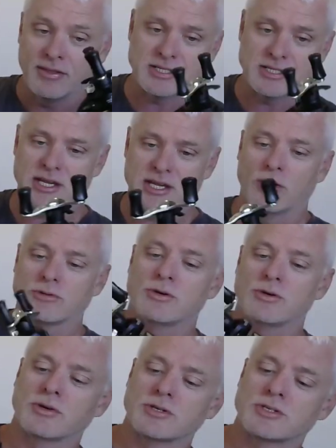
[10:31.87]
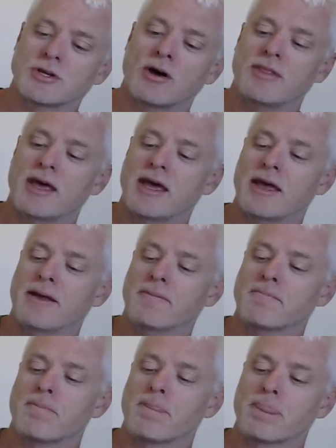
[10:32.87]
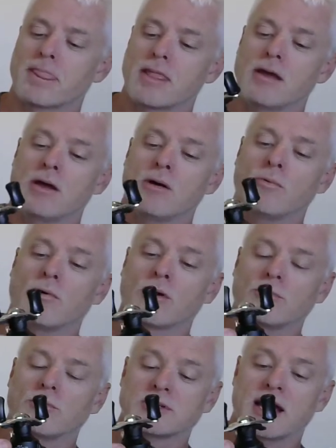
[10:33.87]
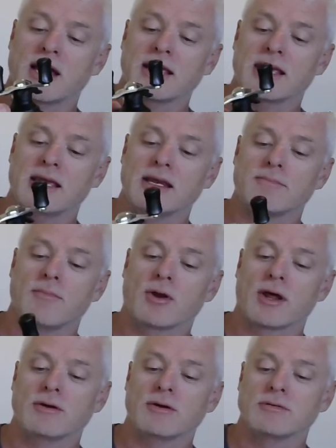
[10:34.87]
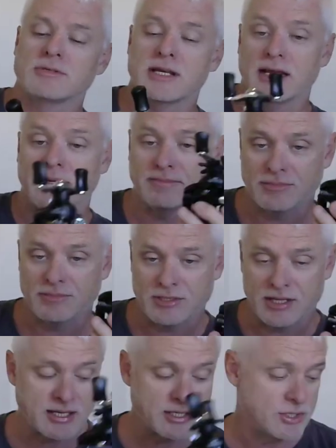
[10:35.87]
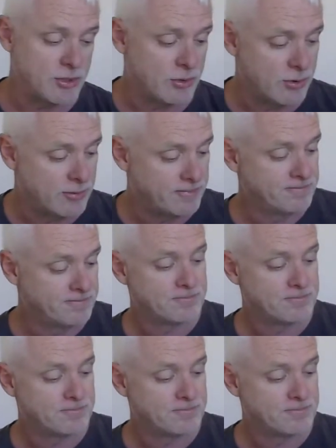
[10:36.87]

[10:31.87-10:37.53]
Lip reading: This tells you on the side there what it will take in a mono setting. So that's your